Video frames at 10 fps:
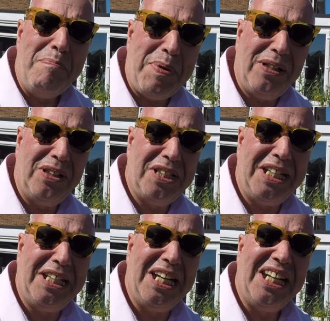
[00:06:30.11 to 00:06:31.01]

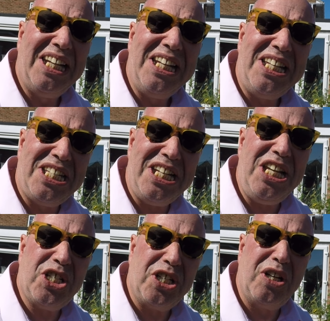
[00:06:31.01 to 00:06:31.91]
building
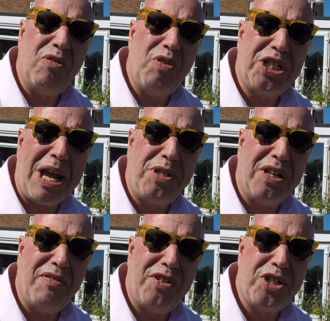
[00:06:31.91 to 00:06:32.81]
decent
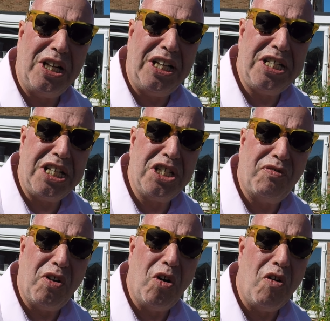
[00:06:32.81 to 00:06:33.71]
reception facilities
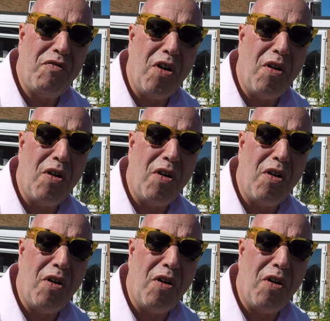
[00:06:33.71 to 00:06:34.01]
for